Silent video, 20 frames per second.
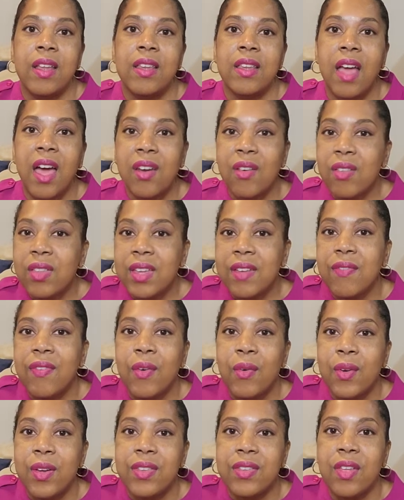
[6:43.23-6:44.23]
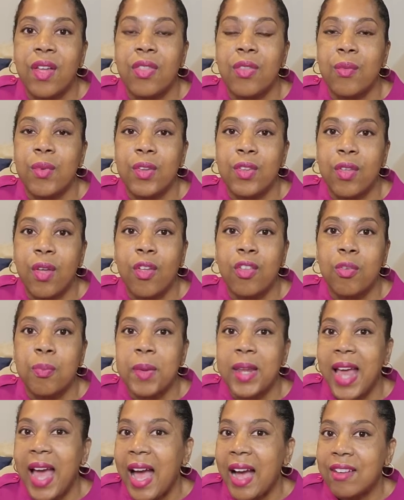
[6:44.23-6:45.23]
not only focus on the results,
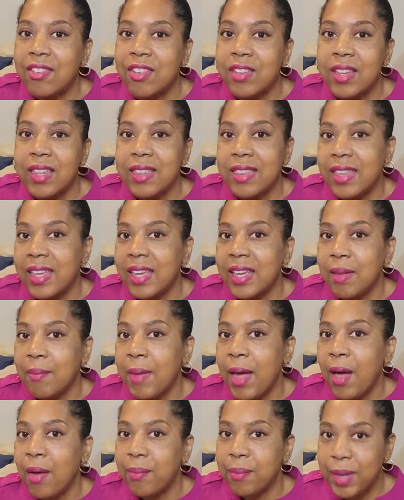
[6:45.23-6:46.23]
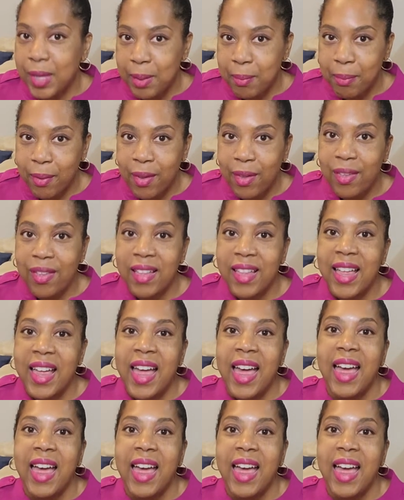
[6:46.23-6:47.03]
but actually think about people,